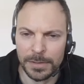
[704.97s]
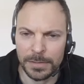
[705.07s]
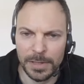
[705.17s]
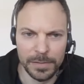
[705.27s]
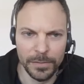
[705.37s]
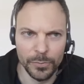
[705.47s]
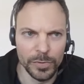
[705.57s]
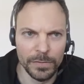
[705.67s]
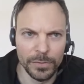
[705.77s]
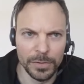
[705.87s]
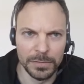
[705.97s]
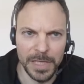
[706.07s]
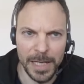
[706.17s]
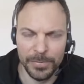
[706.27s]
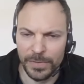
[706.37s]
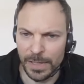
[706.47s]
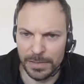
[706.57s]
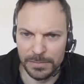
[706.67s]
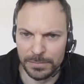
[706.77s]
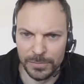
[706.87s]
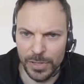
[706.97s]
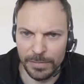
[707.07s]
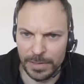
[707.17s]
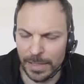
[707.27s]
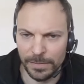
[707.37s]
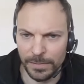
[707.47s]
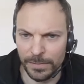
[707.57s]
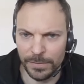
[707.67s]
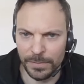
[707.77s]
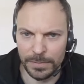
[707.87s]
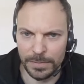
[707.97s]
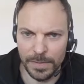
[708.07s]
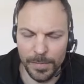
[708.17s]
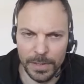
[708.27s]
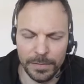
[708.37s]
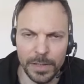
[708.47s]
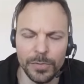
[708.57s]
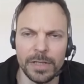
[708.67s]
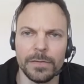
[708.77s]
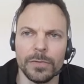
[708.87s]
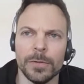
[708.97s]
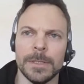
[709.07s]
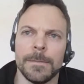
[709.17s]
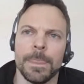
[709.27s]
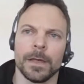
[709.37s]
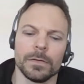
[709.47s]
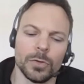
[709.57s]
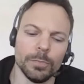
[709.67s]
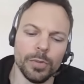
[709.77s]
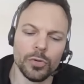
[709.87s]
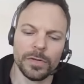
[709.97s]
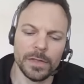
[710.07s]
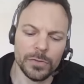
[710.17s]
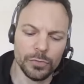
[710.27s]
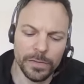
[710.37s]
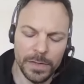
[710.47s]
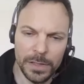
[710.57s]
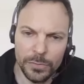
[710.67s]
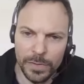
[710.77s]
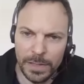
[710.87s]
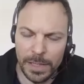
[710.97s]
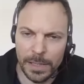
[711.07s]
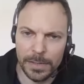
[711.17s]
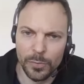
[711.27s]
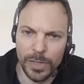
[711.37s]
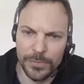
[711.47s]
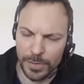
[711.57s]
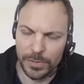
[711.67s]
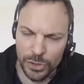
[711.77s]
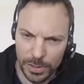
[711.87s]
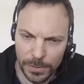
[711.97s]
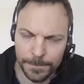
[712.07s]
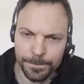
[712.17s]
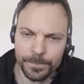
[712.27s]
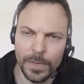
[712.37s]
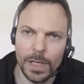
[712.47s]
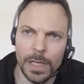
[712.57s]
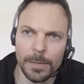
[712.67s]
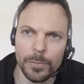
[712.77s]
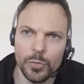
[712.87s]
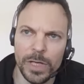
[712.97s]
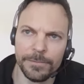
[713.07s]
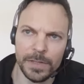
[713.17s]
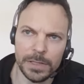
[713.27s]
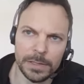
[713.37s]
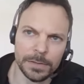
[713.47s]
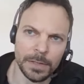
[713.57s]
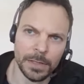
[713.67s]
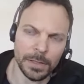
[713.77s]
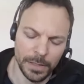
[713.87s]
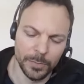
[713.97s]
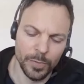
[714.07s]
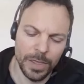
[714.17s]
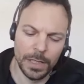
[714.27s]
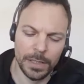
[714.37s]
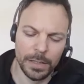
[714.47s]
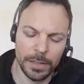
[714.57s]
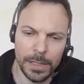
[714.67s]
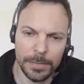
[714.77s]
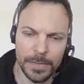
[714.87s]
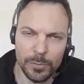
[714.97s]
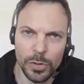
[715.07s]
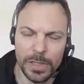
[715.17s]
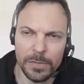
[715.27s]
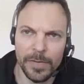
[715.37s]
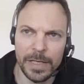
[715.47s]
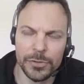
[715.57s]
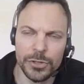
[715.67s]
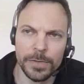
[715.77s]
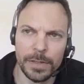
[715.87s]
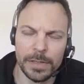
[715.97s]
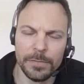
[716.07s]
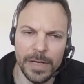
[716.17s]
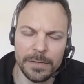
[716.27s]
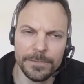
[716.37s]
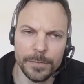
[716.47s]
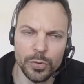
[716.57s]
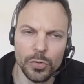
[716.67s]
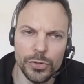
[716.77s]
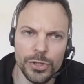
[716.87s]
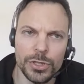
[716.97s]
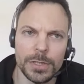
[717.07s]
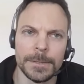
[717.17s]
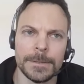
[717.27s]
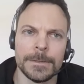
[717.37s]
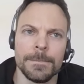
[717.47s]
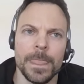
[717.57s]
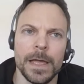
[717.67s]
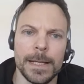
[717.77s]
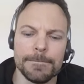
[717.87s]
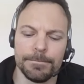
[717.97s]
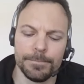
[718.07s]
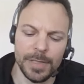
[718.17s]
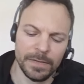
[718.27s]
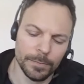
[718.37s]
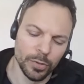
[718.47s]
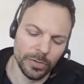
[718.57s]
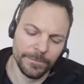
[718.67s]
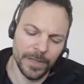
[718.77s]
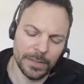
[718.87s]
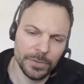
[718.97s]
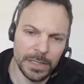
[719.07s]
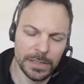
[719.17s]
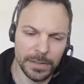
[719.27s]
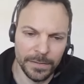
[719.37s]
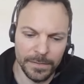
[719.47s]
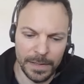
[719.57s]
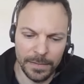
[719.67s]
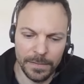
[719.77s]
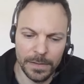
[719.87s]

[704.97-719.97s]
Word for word: digital screens on cabs and driving taxis and something like that, right? So the components and tools they're using are in a way traditional. Um, we have here, like we think, um, a more innovative innovative approach. Um, but the important factor here is that is an